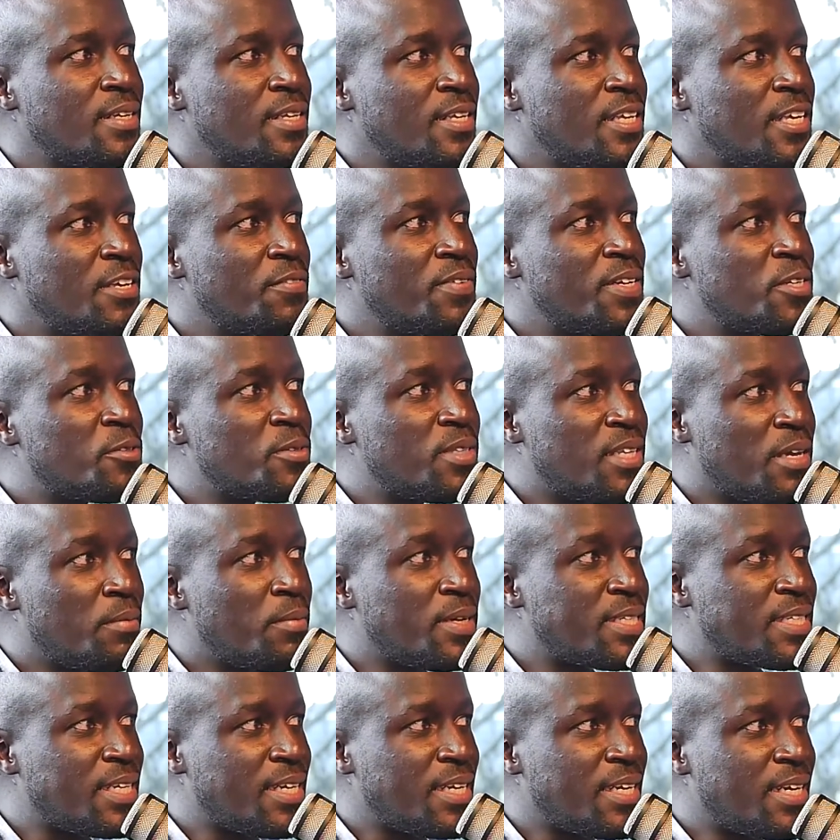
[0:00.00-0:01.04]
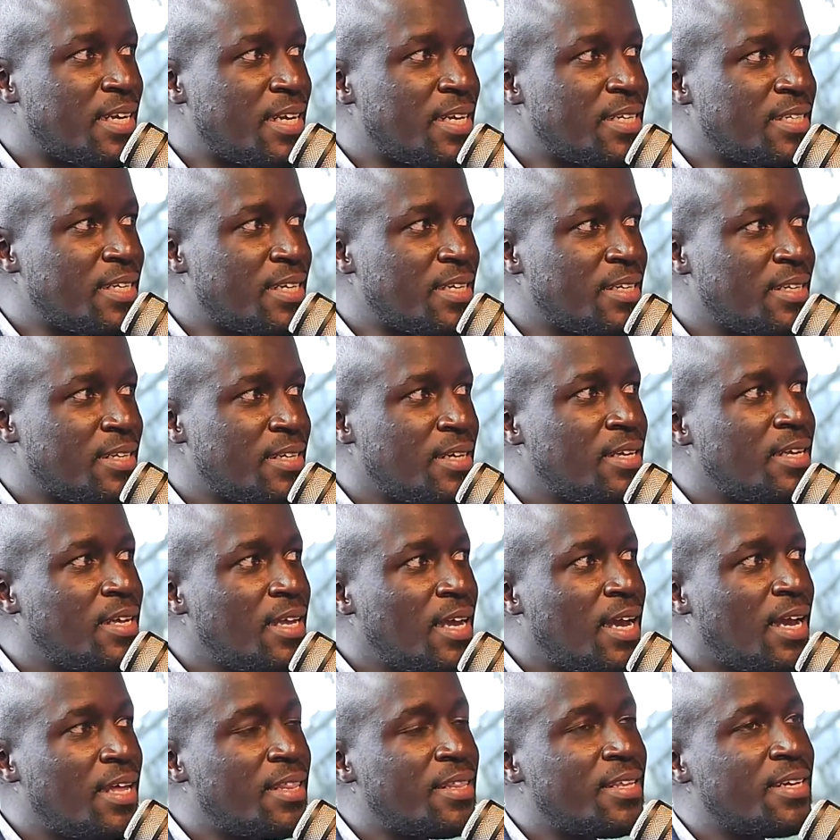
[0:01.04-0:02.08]
even to them as a regulator,
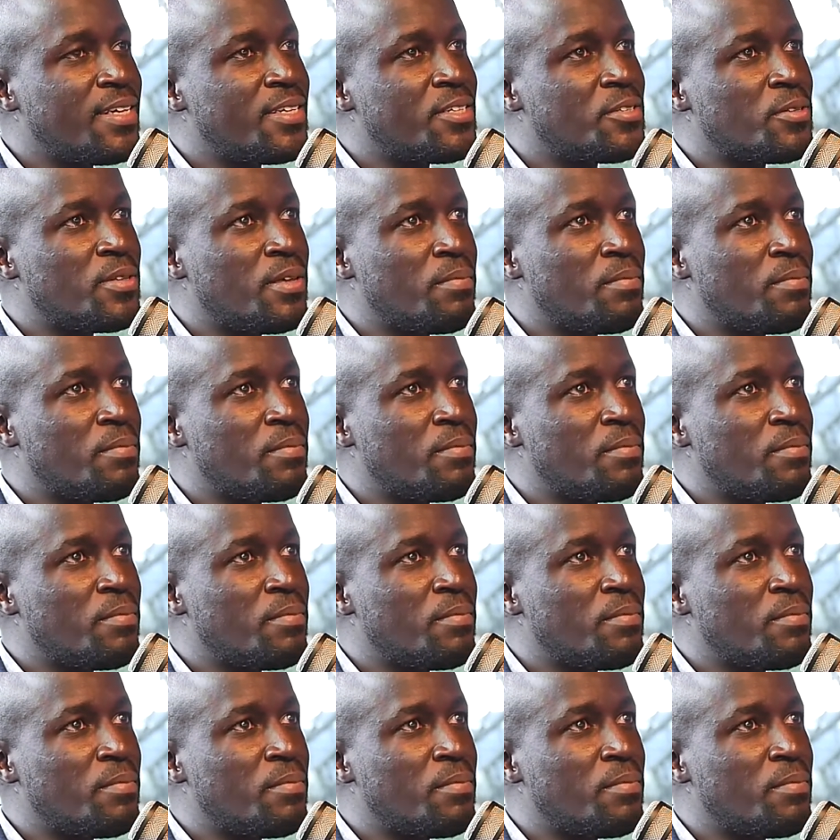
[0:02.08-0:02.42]
and then to